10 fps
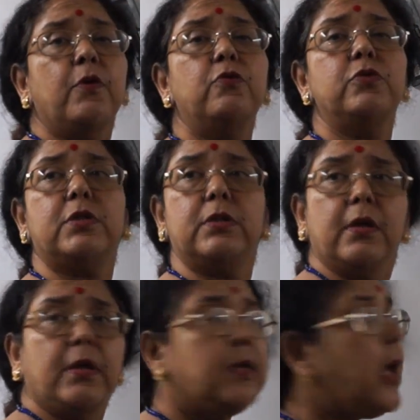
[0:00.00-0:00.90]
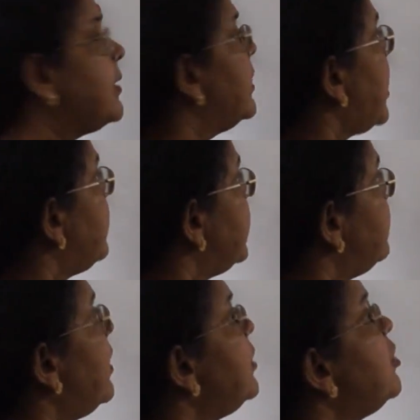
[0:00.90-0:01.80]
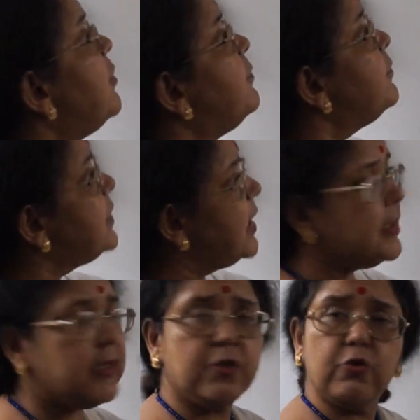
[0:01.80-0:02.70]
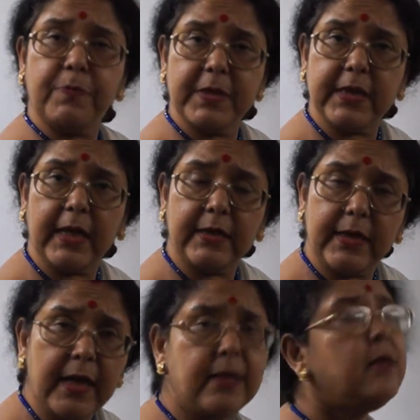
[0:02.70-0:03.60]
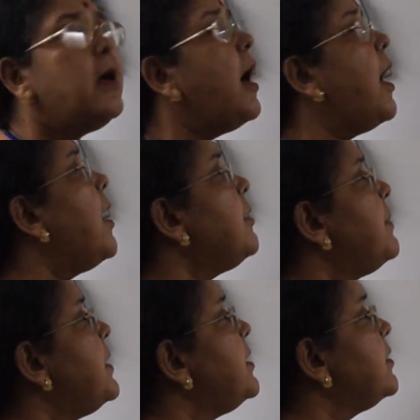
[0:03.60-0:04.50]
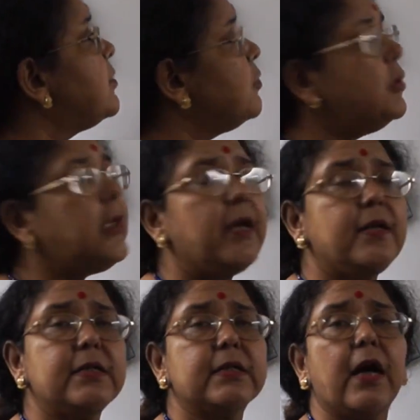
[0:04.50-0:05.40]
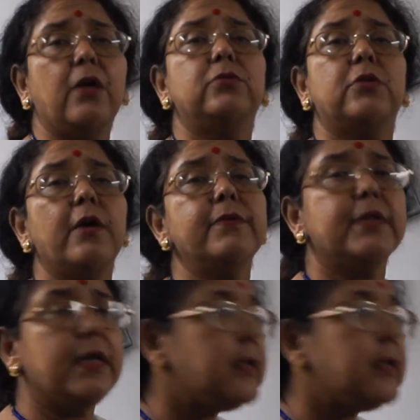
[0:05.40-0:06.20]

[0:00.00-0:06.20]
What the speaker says: whose the nominal value of shares is rupees 100 are being sold at a discount of say